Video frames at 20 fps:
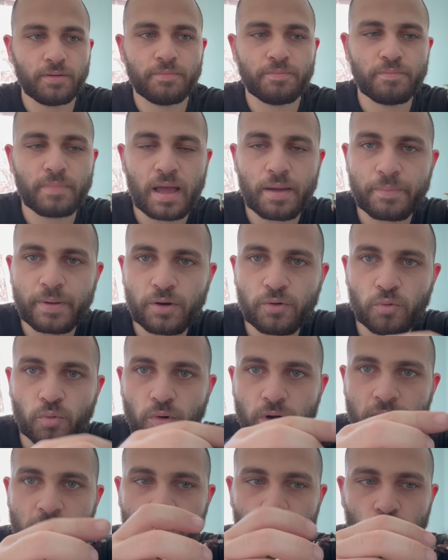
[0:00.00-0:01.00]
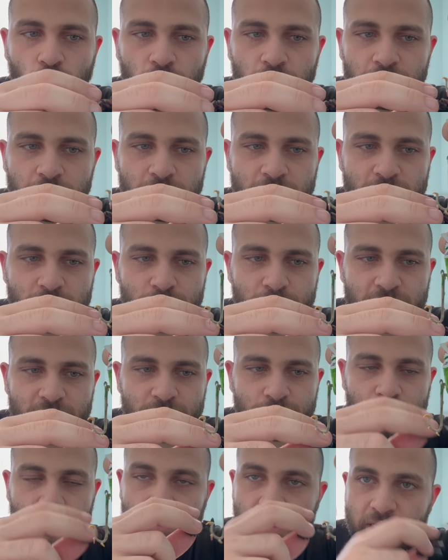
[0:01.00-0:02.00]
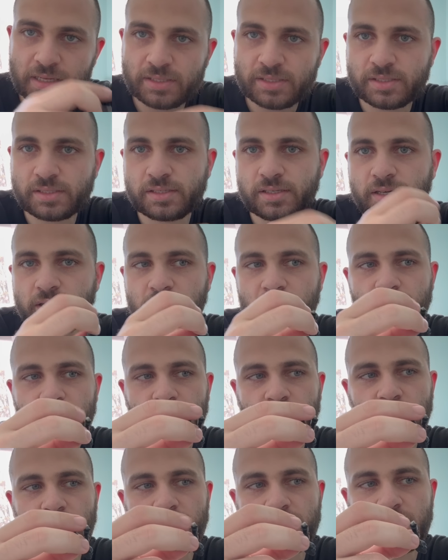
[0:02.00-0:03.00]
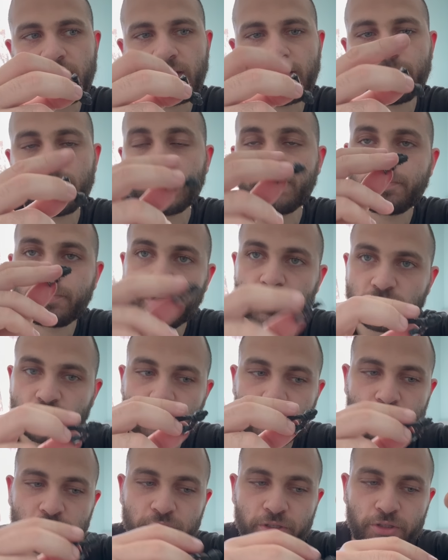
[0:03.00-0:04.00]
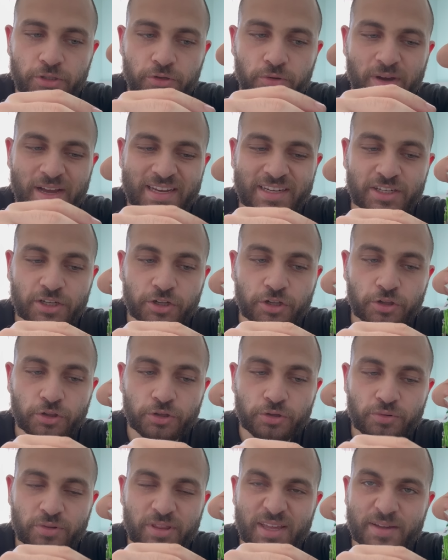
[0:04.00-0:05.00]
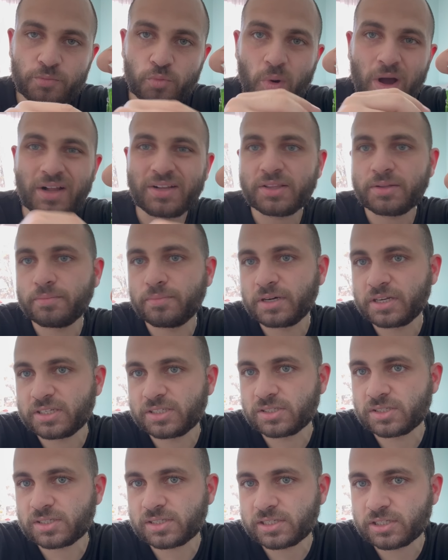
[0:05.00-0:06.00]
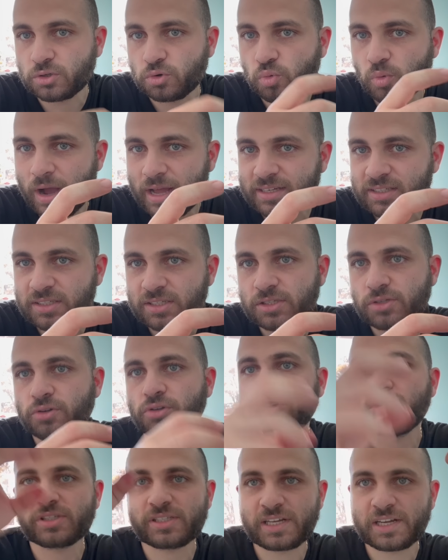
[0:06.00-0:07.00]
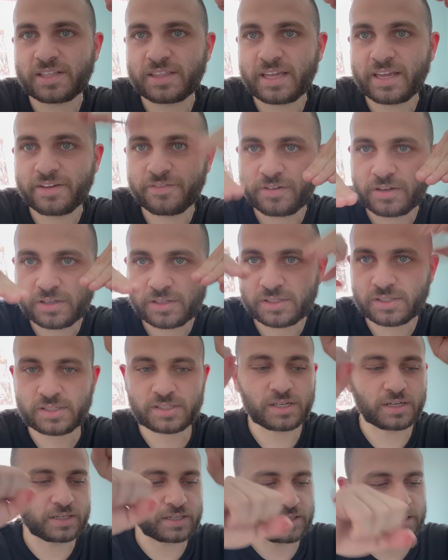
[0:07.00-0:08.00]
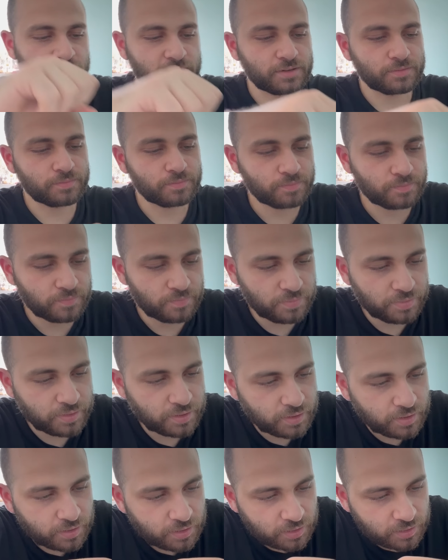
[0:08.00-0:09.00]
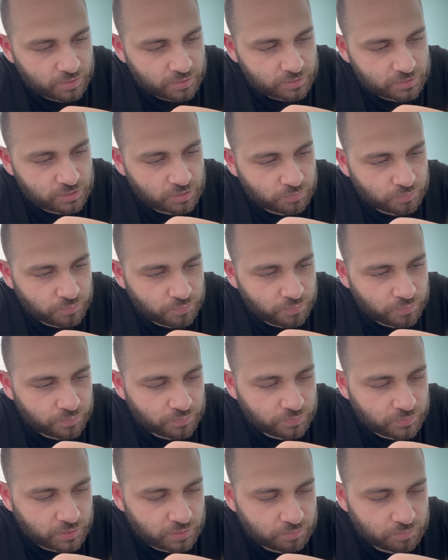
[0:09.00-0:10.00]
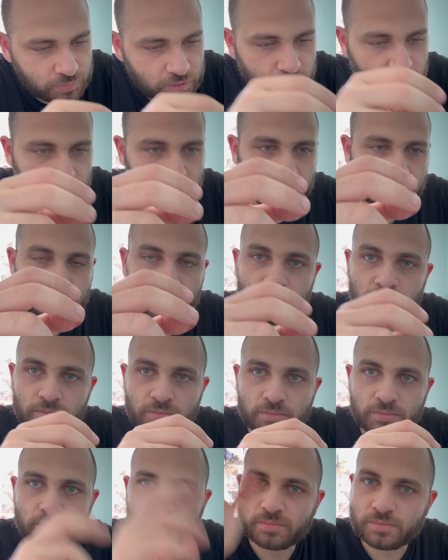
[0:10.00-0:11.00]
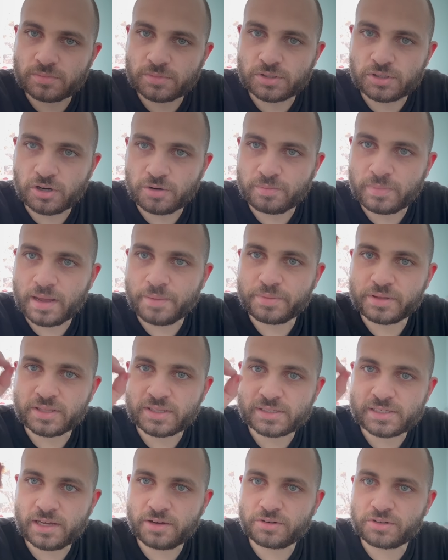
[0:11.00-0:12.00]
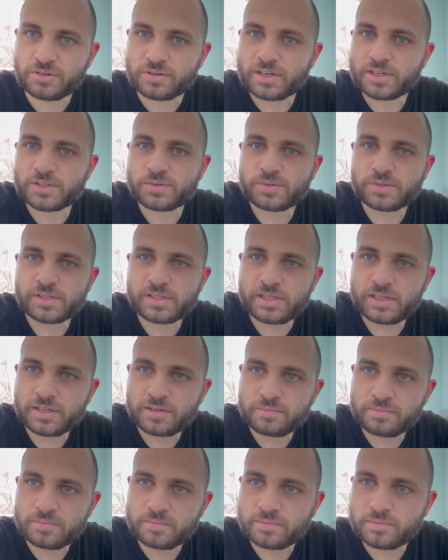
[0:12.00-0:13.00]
map out where I want these bits placed, and then I'm going to put a little bit of glue and glue them while the mud is still wet, so it looks like they've sunken in. So let me start mapping this out, and you guys will see it.